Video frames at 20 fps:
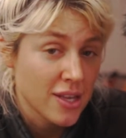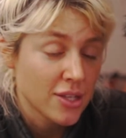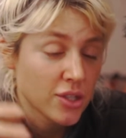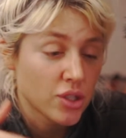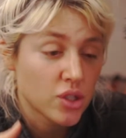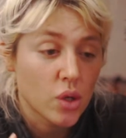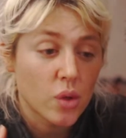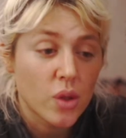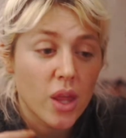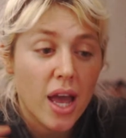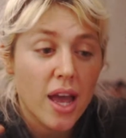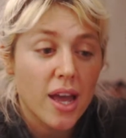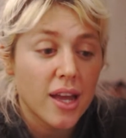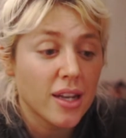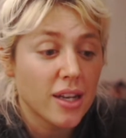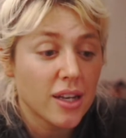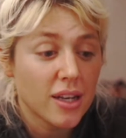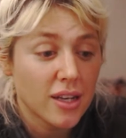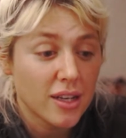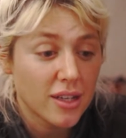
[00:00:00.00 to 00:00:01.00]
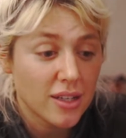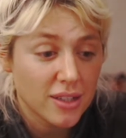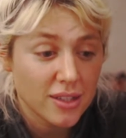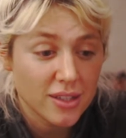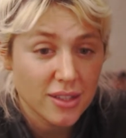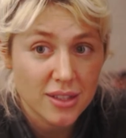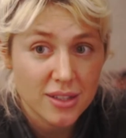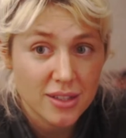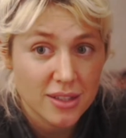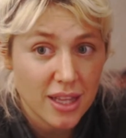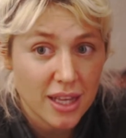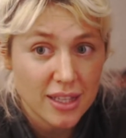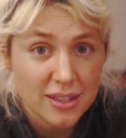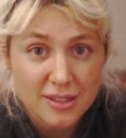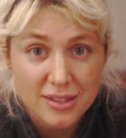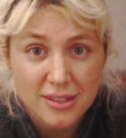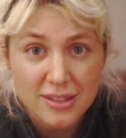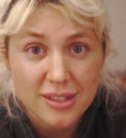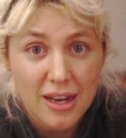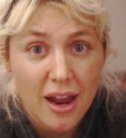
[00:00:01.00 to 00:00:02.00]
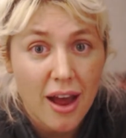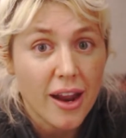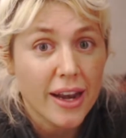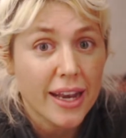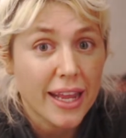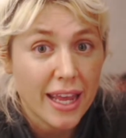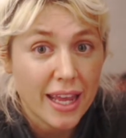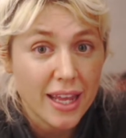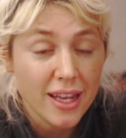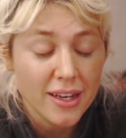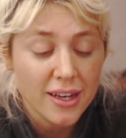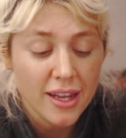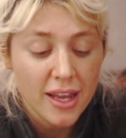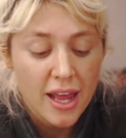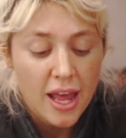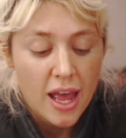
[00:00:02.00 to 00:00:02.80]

So that's not it.